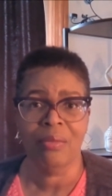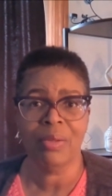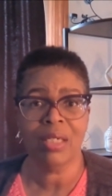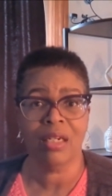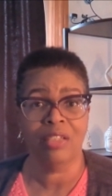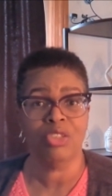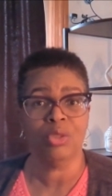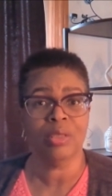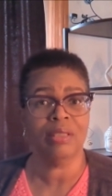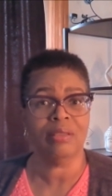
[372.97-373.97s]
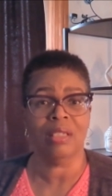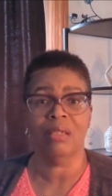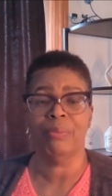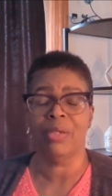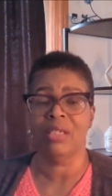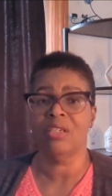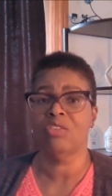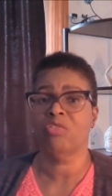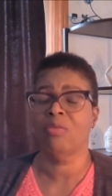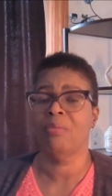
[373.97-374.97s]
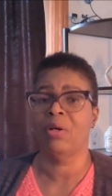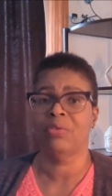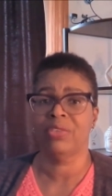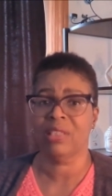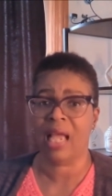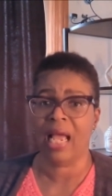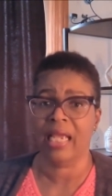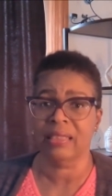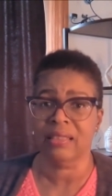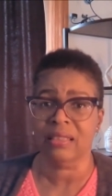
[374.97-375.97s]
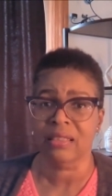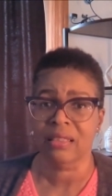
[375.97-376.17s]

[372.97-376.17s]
because you can see opinions from both sides.